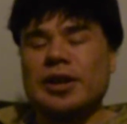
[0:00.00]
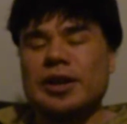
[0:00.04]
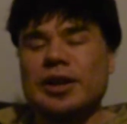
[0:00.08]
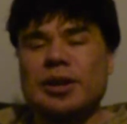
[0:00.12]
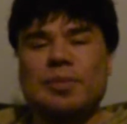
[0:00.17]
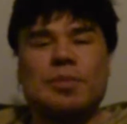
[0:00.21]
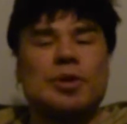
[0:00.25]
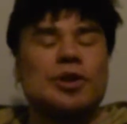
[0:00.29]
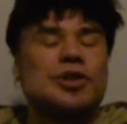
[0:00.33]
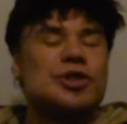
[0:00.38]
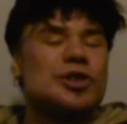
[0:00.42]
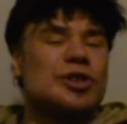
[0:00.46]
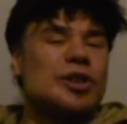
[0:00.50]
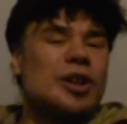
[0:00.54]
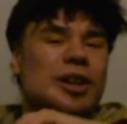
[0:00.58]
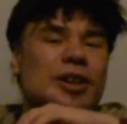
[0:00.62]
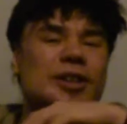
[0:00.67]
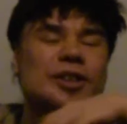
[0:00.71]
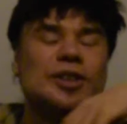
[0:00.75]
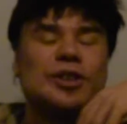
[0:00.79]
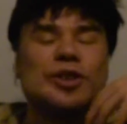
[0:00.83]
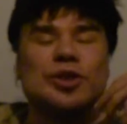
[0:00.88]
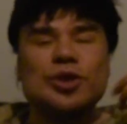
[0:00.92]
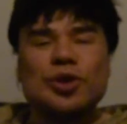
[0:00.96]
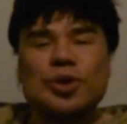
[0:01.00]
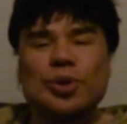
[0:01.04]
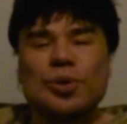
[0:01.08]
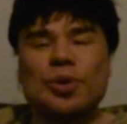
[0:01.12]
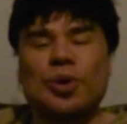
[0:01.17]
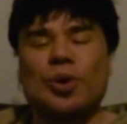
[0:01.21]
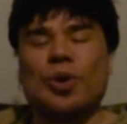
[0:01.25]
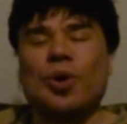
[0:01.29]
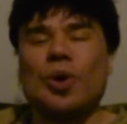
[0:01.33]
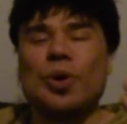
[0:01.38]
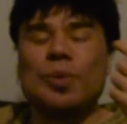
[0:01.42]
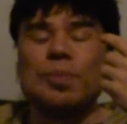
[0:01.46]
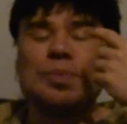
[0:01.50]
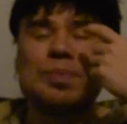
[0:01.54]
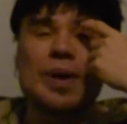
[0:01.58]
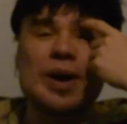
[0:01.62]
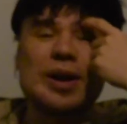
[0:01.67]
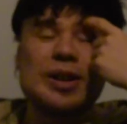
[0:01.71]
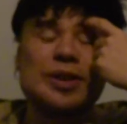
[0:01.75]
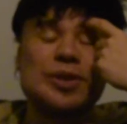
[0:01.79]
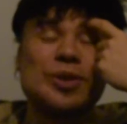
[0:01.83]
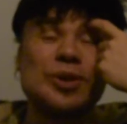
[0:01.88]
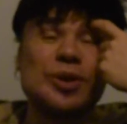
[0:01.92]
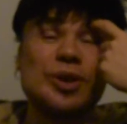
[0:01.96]
Imagine like your own
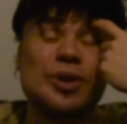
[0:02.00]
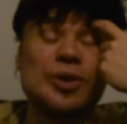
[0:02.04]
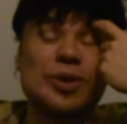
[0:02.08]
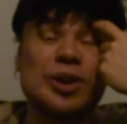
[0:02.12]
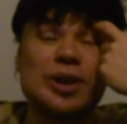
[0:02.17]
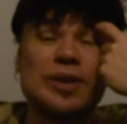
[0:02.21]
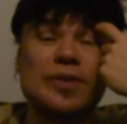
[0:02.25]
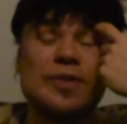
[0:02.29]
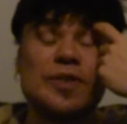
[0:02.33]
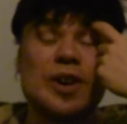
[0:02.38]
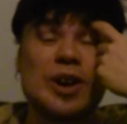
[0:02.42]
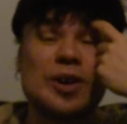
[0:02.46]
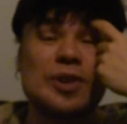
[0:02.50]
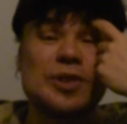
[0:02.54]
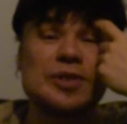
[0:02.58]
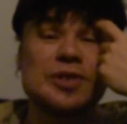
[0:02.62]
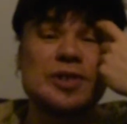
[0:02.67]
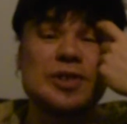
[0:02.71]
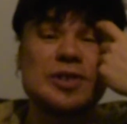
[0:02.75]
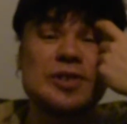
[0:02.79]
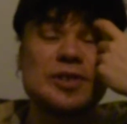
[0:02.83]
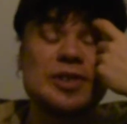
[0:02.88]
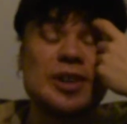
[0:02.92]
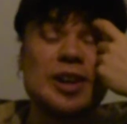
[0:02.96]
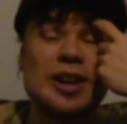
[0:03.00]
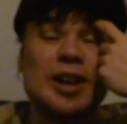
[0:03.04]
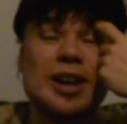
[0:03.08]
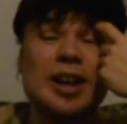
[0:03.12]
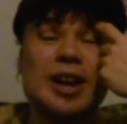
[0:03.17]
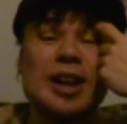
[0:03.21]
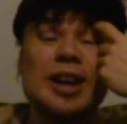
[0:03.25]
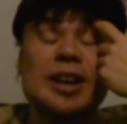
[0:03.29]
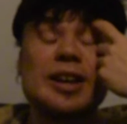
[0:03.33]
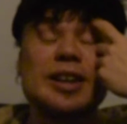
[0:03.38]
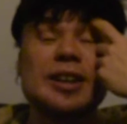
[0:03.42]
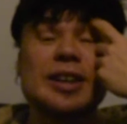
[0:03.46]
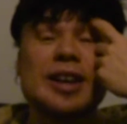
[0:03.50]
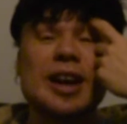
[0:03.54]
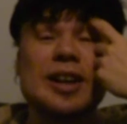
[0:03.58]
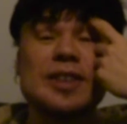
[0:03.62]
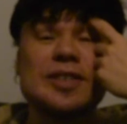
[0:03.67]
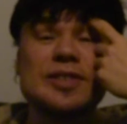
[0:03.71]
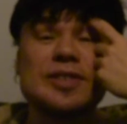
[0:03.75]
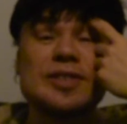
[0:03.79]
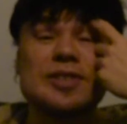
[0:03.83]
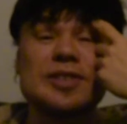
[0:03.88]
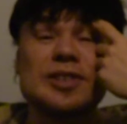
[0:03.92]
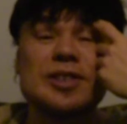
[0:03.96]
body don't create viruses here.
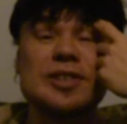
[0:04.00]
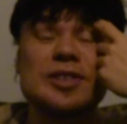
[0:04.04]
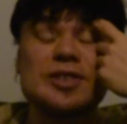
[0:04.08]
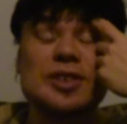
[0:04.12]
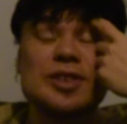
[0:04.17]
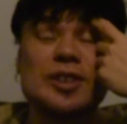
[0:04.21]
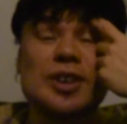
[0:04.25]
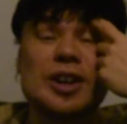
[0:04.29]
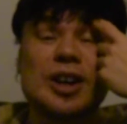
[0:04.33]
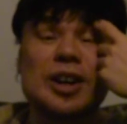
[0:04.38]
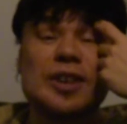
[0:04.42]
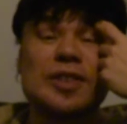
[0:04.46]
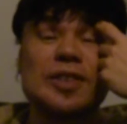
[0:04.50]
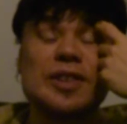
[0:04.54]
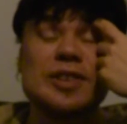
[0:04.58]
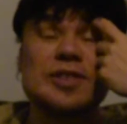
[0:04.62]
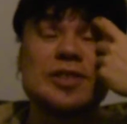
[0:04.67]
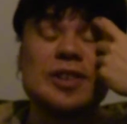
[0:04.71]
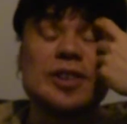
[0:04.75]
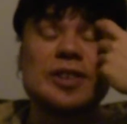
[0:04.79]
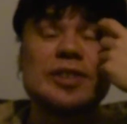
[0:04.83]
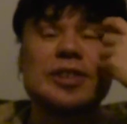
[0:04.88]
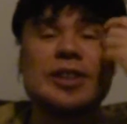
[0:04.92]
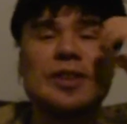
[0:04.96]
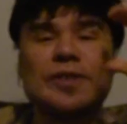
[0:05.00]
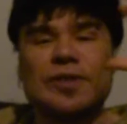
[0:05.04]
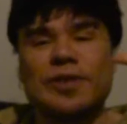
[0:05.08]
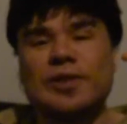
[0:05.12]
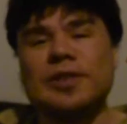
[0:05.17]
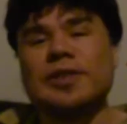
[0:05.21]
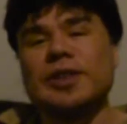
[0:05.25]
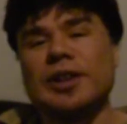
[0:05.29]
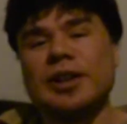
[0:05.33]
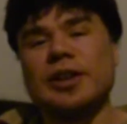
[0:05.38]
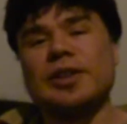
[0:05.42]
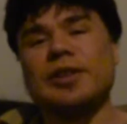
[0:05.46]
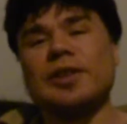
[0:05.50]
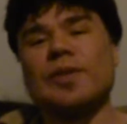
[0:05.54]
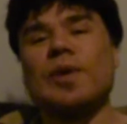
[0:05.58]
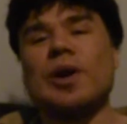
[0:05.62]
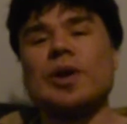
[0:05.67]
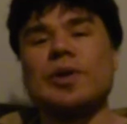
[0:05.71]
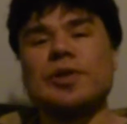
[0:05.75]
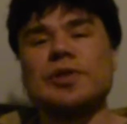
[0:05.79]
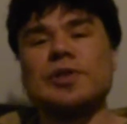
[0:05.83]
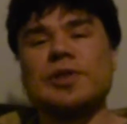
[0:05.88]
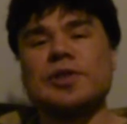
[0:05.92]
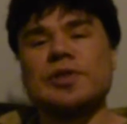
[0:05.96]
Cancers, other kind of things are different things than
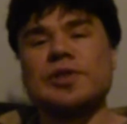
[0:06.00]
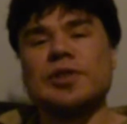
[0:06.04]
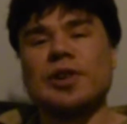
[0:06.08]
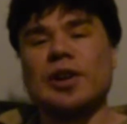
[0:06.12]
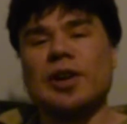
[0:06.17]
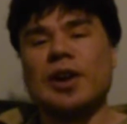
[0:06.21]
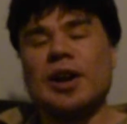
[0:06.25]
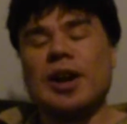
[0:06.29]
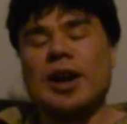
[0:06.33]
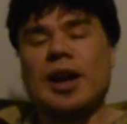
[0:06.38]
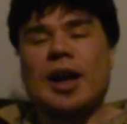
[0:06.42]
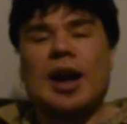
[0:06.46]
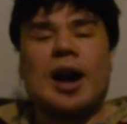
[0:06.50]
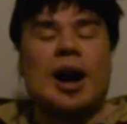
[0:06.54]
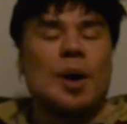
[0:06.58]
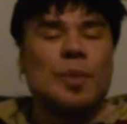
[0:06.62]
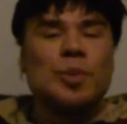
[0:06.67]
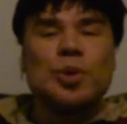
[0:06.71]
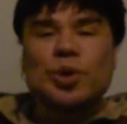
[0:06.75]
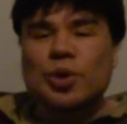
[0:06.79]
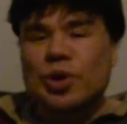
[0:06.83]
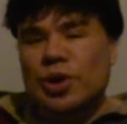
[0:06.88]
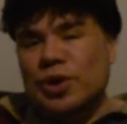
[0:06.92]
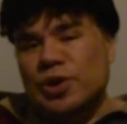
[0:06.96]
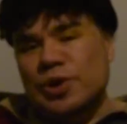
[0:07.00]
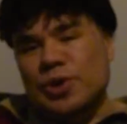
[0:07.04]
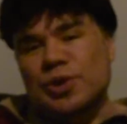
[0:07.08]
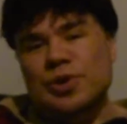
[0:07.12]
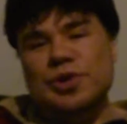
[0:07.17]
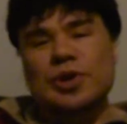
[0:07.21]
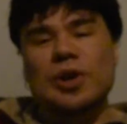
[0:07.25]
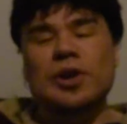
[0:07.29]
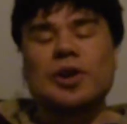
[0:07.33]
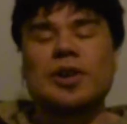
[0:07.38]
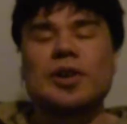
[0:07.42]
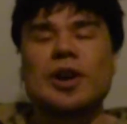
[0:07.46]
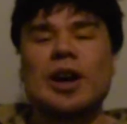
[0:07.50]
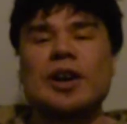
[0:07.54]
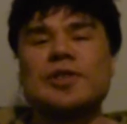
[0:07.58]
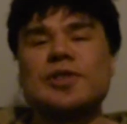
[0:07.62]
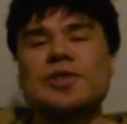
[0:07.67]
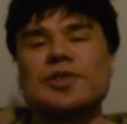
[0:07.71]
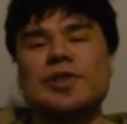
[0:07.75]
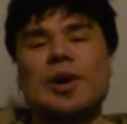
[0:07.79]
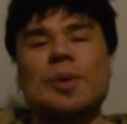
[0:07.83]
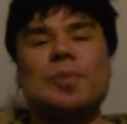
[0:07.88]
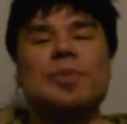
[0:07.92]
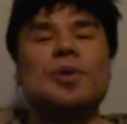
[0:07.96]
viruses here. I'm not going to talk
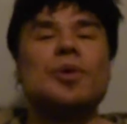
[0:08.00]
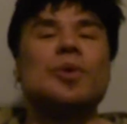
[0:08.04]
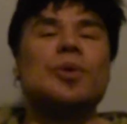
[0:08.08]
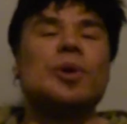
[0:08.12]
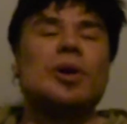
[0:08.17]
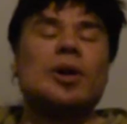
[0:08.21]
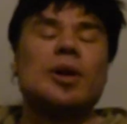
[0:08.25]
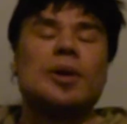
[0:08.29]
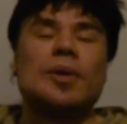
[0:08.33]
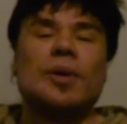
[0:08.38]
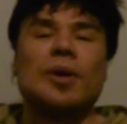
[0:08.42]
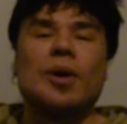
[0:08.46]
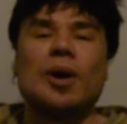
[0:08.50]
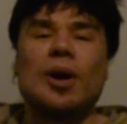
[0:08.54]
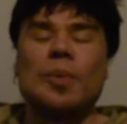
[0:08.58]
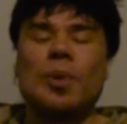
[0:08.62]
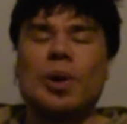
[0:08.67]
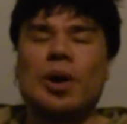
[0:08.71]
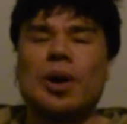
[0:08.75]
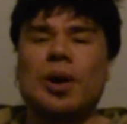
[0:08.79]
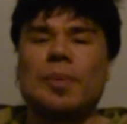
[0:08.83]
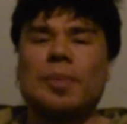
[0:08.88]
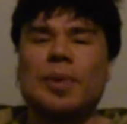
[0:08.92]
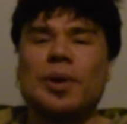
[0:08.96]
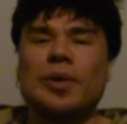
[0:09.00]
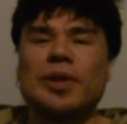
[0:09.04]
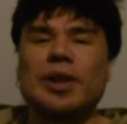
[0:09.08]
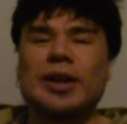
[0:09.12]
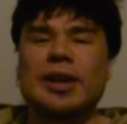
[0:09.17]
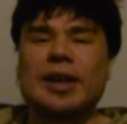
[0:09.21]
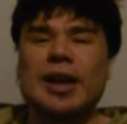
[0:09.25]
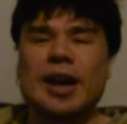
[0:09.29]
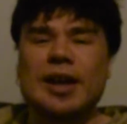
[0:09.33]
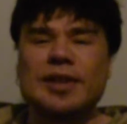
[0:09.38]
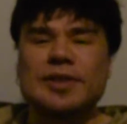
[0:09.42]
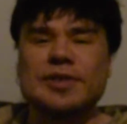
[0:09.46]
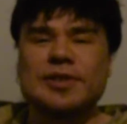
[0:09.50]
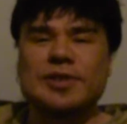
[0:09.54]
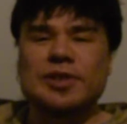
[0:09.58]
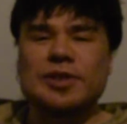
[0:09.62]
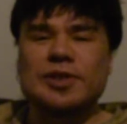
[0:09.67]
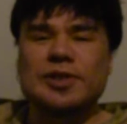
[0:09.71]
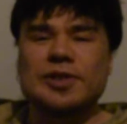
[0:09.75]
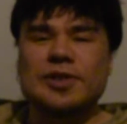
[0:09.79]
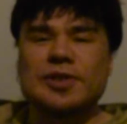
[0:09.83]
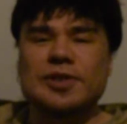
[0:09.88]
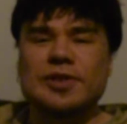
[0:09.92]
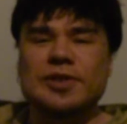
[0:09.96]
cancers, I'm not really aware about the
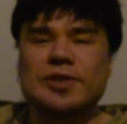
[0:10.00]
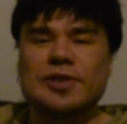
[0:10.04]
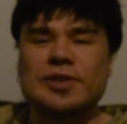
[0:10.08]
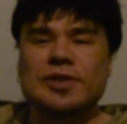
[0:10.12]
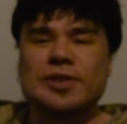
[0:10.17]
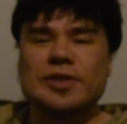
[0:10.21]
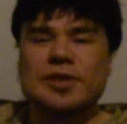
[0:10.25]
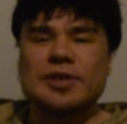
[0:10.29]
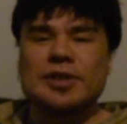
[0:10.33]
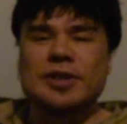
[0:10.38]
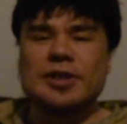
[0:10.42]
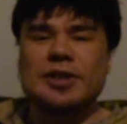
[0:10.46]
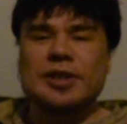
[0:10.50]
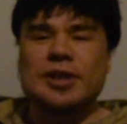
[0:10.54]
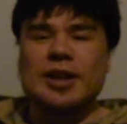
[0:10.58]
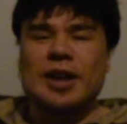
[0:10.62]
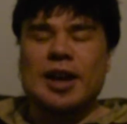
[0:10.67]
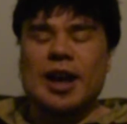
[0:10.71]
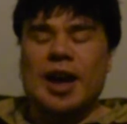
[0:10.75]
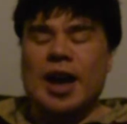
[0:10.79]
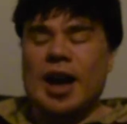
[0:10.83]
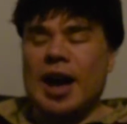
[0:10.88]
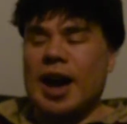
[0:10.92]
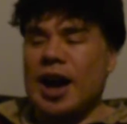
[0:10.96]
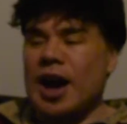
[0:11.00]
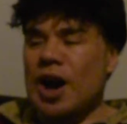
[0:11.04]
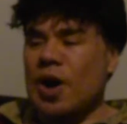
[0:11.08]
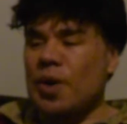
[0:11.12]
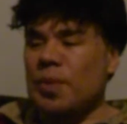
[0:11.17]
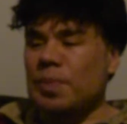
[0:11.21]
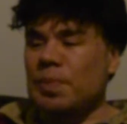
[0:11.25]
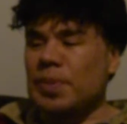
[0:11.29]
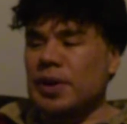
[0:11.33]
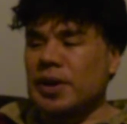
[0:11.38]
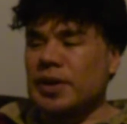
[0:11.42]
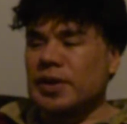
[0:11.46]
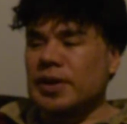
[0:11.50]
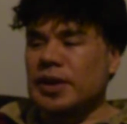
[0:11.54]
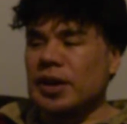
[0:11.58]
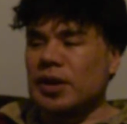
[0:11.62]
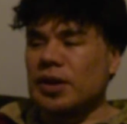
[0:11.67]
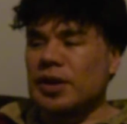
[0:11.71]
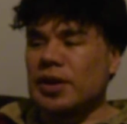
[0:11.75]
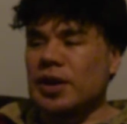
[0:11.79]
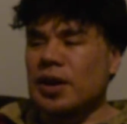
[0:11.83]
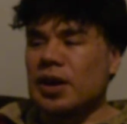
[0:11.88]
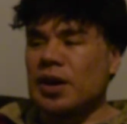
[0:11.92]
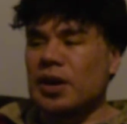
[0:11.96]
cancers. How big deal
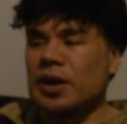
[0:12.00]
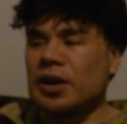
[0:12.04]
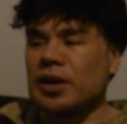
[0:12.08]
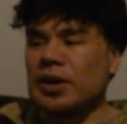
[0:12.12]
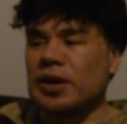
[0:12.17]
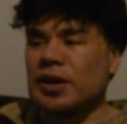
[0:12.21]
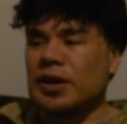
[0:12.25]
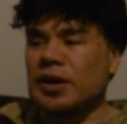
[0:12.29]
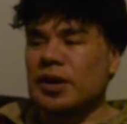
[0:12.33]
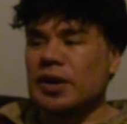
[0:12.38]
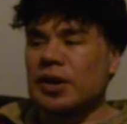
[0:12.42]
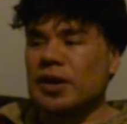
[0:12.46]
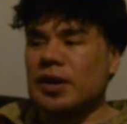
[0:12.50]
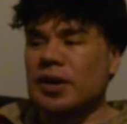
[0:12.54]
they are here.